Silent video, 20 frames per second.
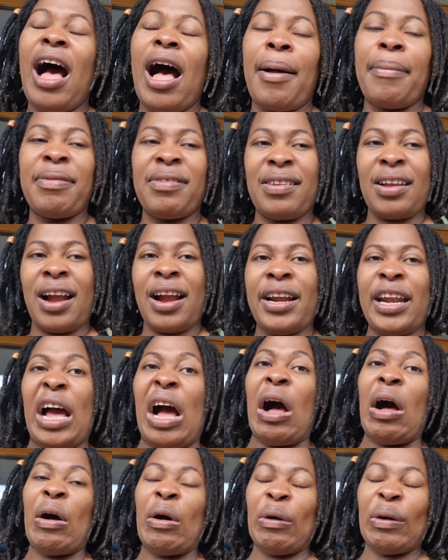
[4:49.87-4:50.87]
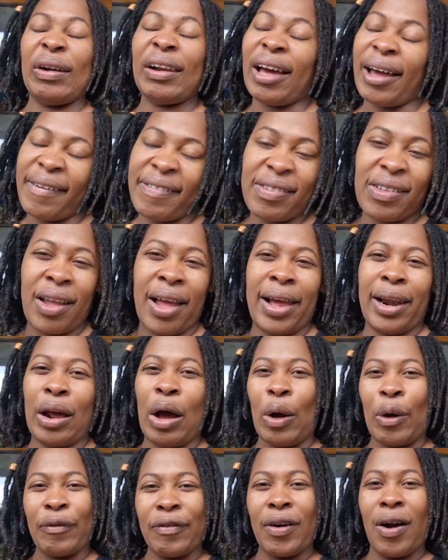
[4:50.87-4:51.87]
I'm starting a whole lifestyle
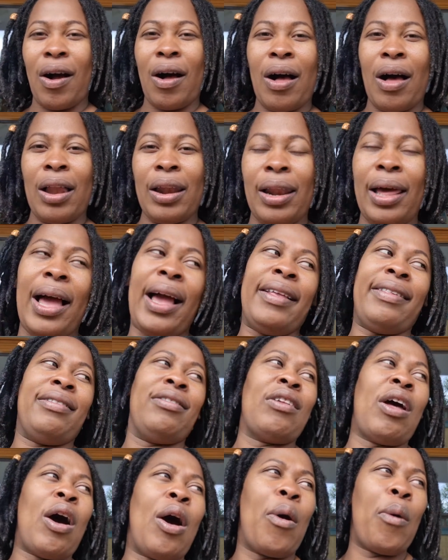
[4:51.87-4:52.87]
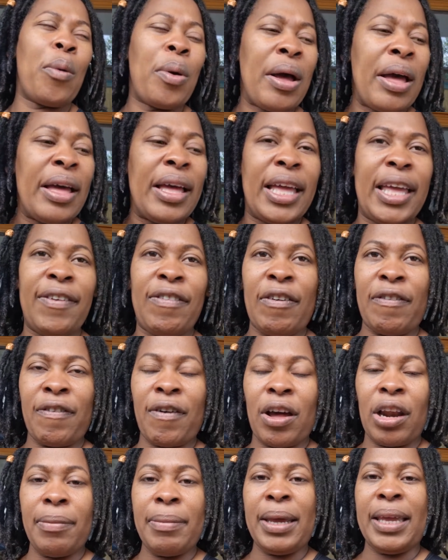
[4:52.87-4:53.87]
overhaul. I know if you
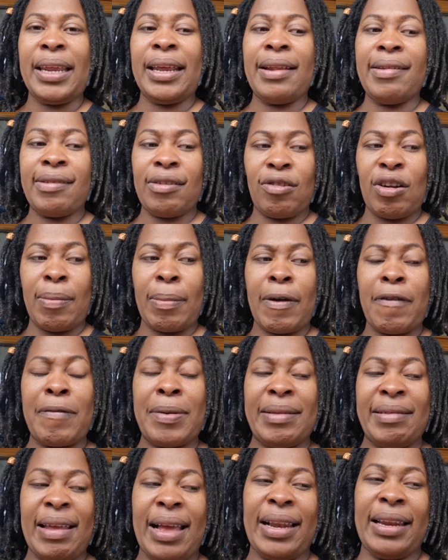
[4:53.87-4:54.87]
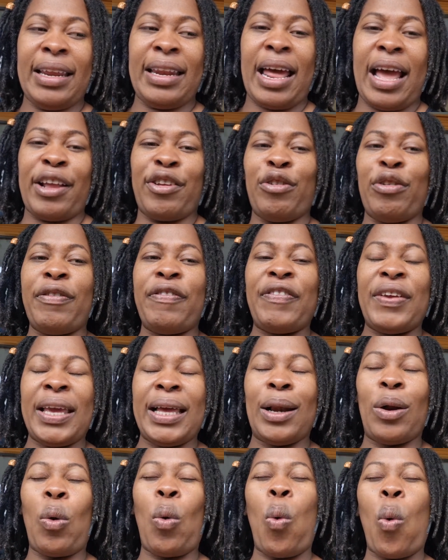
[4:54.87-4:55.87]
follow me on Instagram, I've been telling you that I just
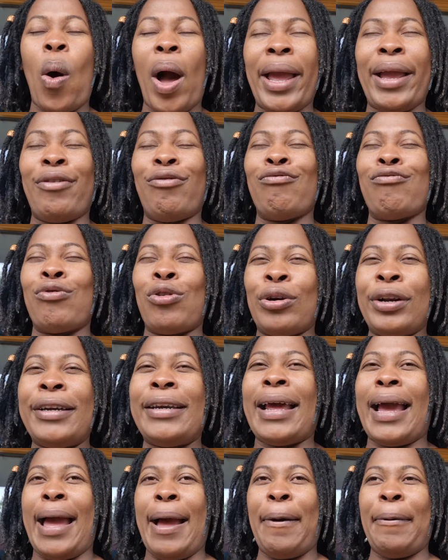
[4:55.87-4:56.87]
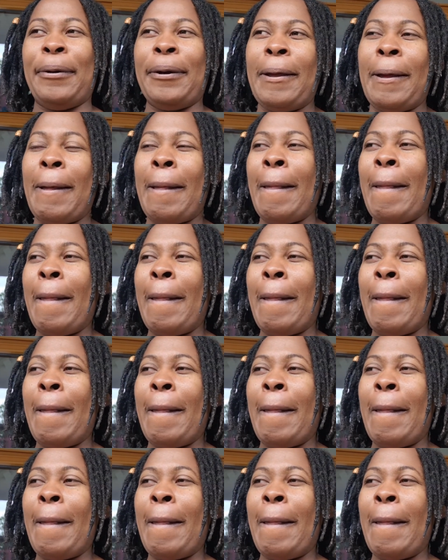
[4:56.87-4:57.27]
feel quite run down.